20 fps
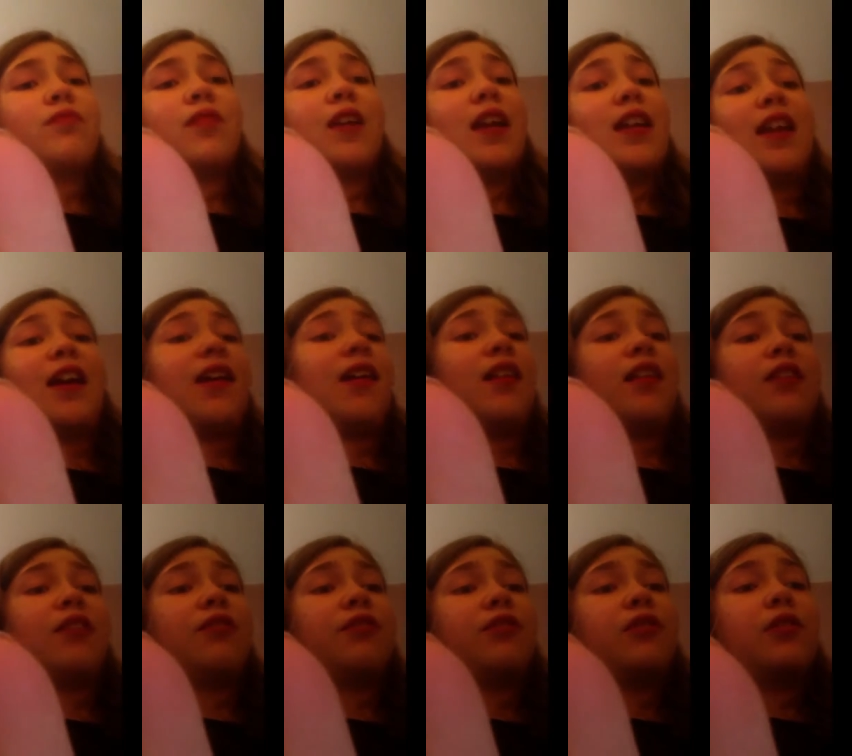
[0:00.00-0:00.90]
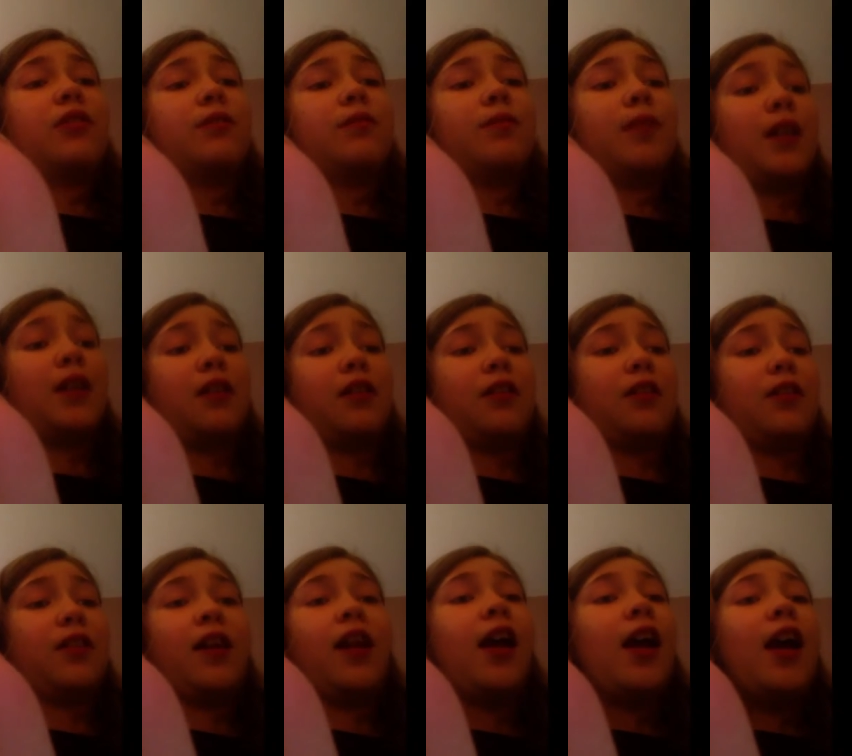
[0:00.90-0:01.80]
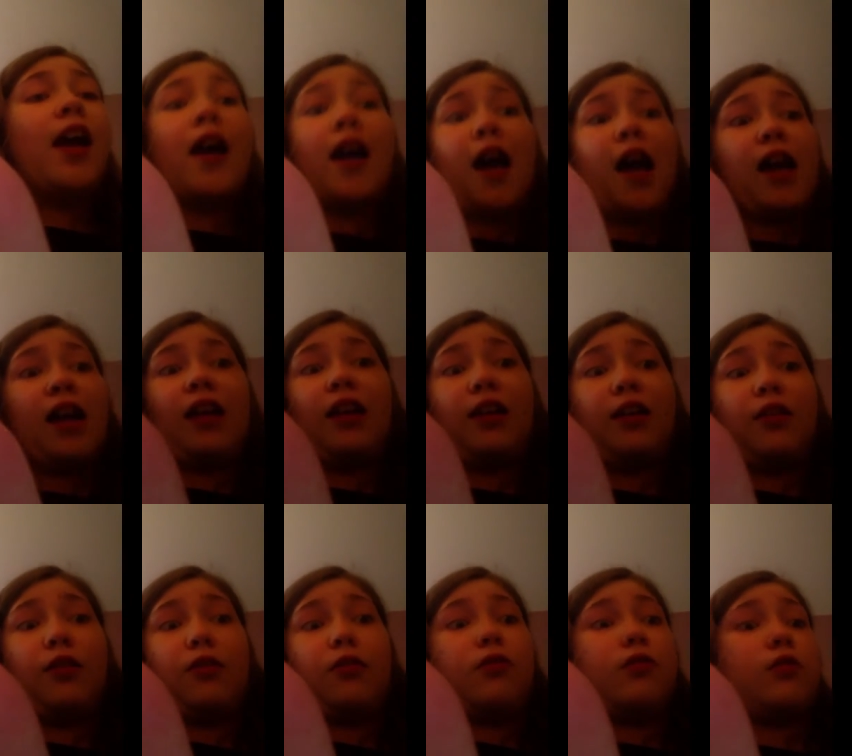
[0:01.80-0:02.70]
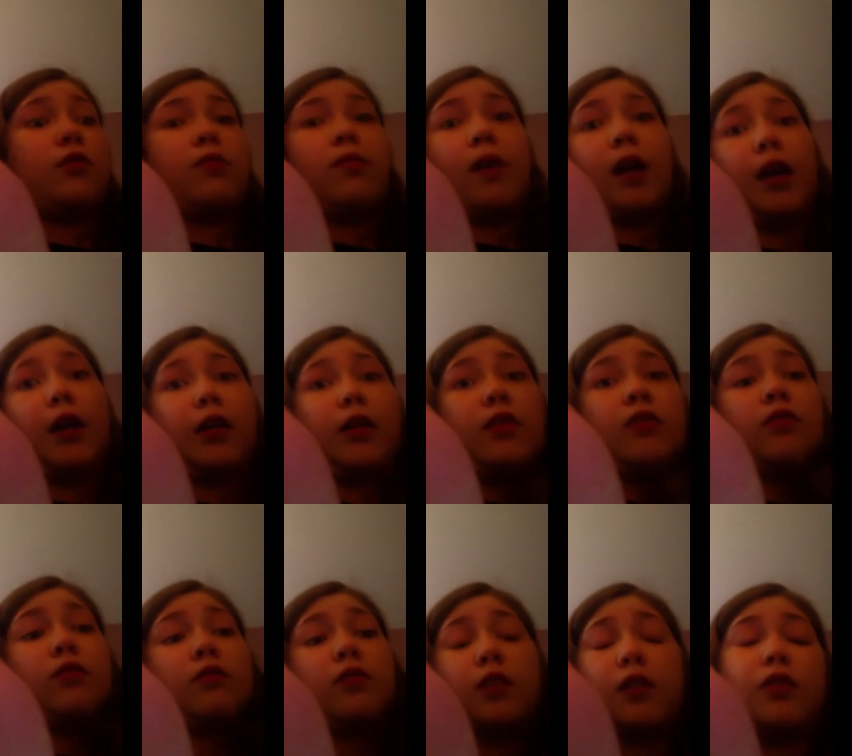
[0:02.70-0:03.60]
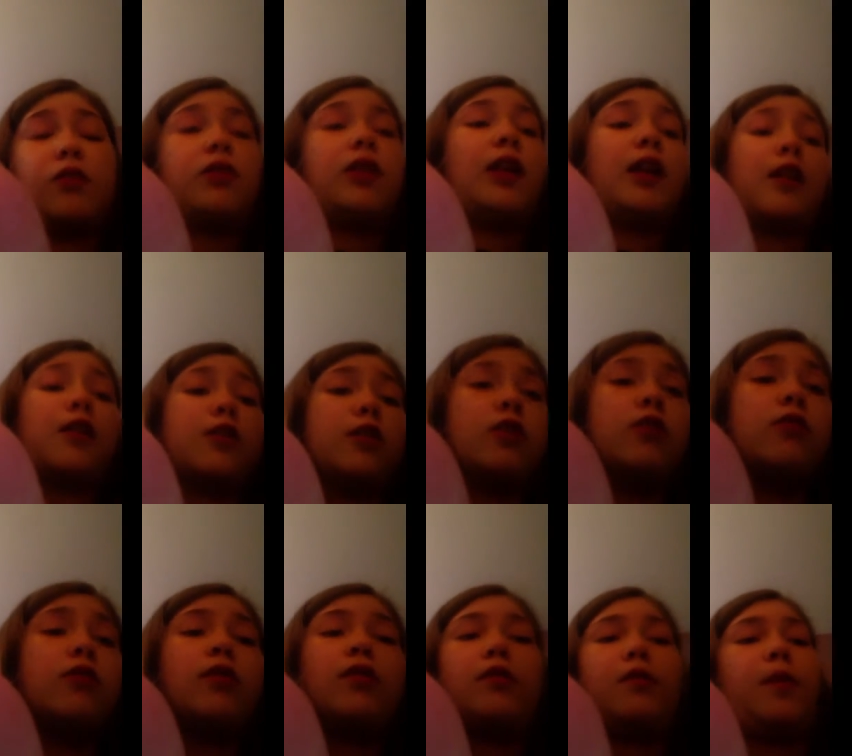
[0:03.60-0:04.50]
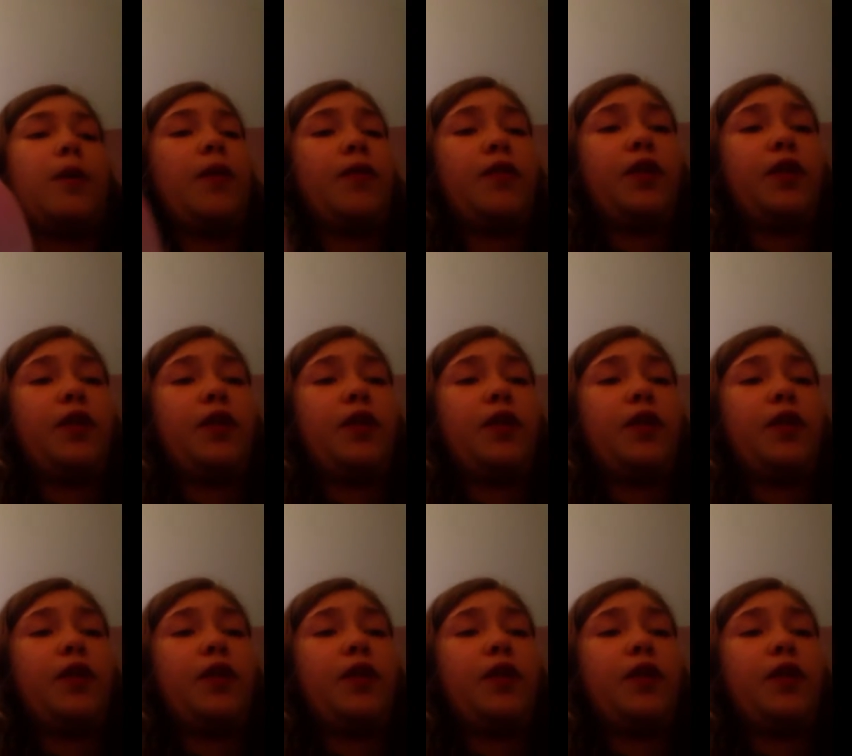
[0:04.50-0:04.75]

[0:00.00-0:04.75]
a negative because I can use my skills that I do know about